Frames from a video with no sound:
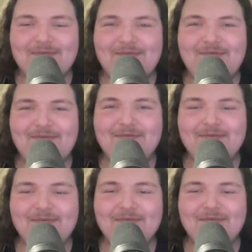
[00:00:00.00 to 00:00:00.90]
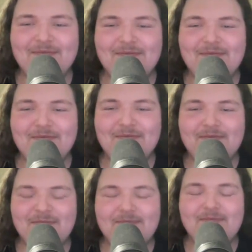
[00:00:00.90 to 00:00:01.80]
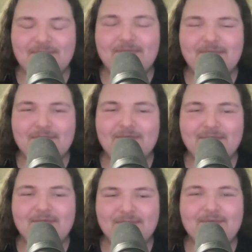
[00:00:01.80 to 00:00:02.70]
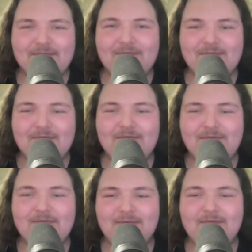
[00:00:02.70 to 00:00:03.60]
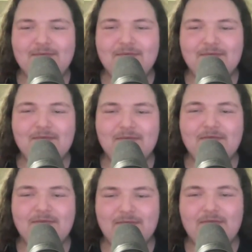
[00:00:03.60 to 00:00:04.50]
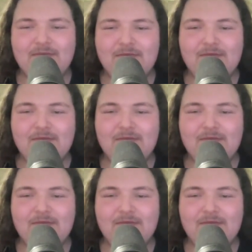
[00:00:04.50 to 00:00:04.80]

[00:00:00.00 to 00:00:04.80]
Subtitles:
The person shown says nothing.